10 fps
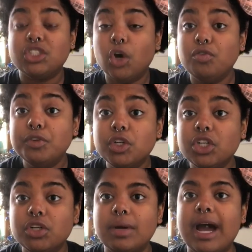
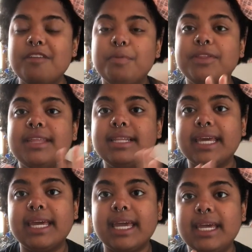Tofugu, I've put the
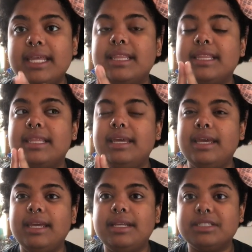link in
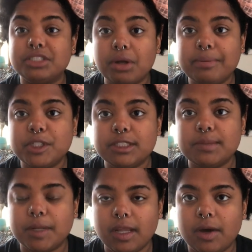the
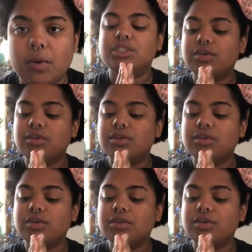descriptions below.